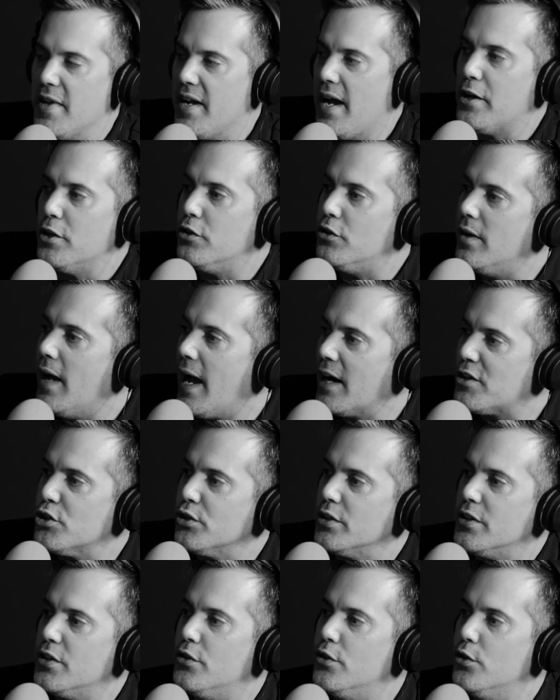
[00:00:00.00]
Something I could
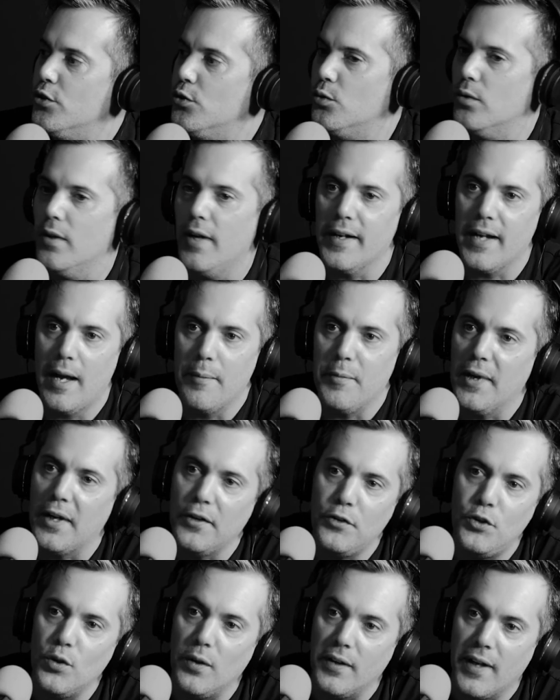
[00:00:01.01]
actually do, like I
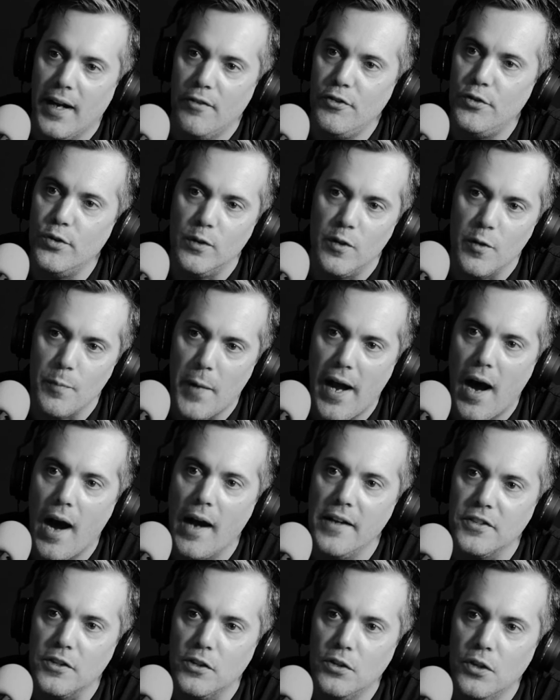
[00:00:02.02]
could kind of do it with
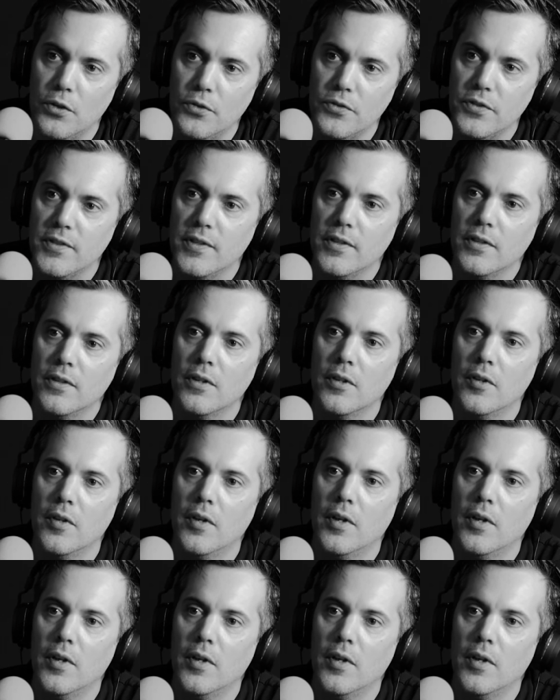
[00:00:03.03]
my eyes closed.